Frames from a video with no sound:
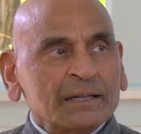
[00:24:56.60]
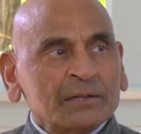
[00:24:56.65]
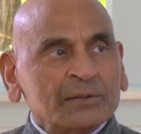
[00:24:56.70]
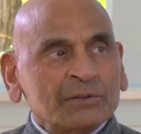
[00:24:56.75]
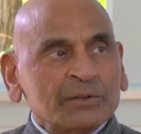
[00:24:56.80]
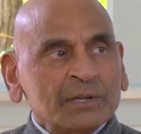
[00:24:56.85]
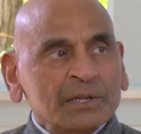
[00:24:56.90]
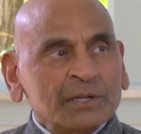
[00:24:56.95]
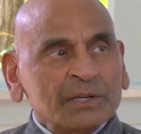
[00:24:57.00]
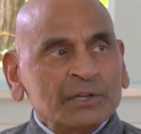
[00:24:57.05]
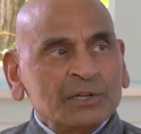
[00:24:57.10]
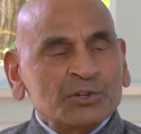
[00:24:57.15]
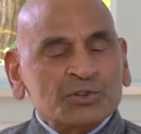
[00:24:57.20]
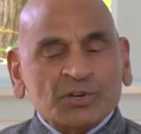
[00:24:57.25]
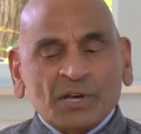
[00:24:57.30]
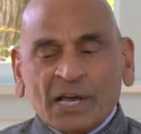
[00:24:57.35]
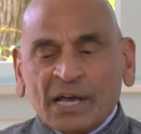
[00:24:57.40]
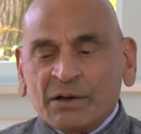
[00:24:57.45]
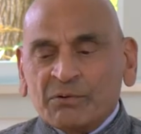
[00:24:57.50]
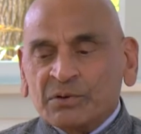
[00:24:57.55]
They each
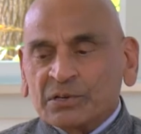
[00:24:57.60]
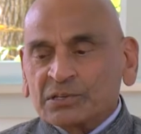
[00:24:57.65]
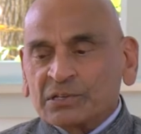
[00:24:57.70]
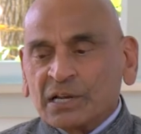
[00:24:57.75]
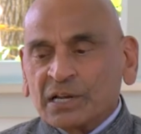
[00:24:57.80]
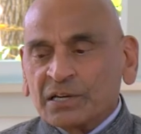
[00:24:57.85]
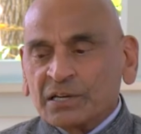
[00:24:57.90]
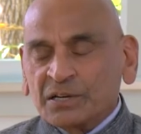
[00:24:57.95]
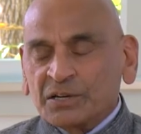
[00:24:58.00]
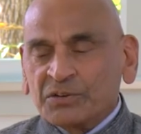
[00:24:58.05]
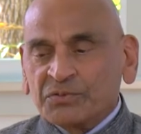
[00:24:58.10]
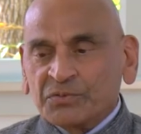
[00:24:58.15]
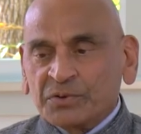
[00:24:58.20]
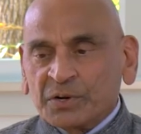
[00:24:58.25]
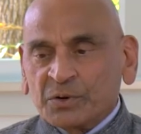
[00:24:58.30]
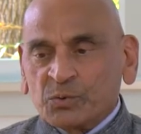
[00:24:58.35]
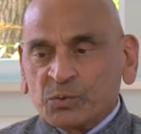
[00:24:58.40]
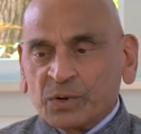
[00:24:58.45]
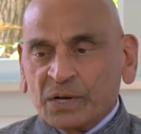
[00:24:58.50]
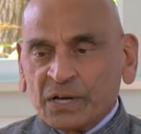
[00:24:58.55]
have a slightly
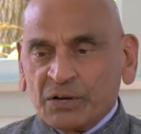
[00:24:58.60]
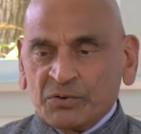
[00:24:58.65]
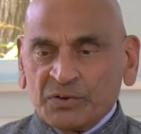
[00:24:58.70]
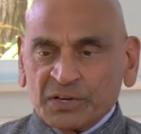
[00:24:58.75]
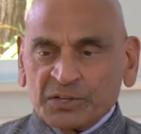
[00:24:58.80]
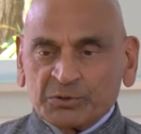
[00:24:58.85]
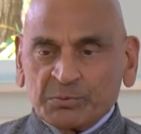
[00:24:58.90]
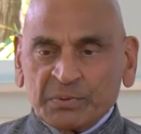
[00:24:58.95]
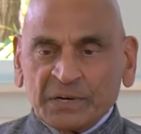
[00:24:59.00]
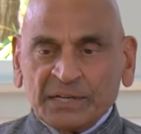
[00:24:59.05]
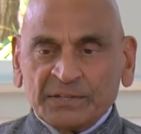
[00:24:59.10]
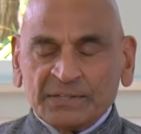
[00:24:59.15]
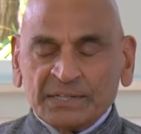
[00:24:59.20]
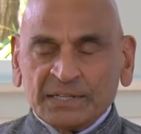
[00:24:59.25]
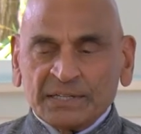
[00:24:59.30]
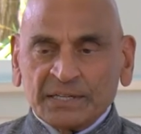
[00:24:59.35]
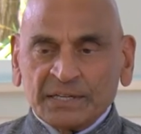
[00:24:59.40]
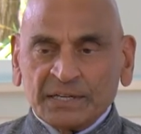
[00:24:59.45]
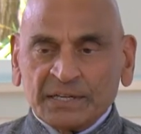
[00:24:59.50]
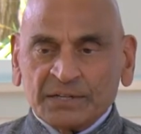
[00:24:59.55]
different way of
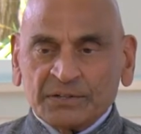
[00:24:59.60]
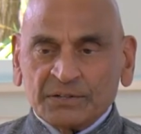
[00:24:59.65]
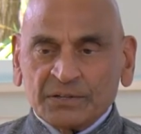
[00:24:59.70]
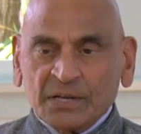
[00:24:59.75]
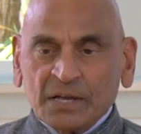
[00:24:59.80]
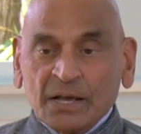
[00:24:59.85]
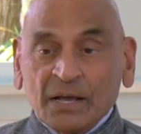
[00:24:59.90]
expressing things.